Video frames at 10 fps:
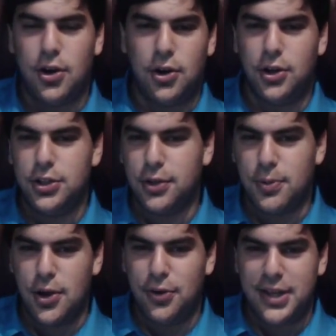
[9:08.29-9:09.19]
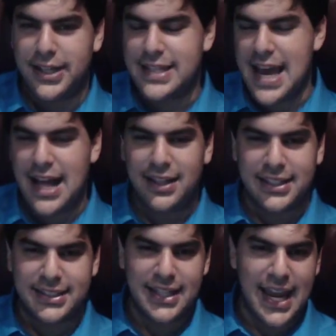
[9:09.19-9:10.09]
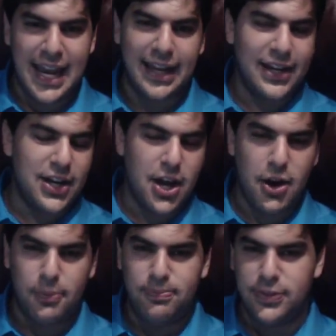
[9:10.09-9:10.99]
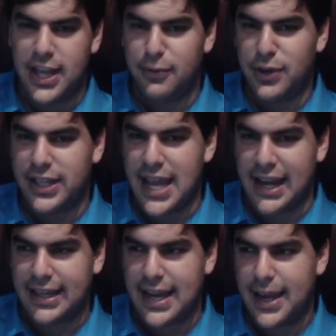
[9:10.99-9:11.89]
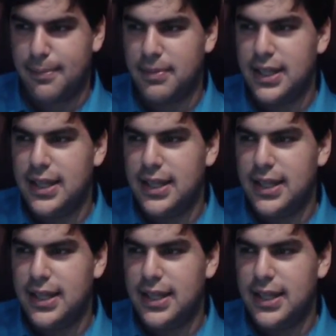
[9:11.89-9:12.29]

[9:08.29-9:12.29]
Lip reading: On the road at Dallas, 8-0, they win that game.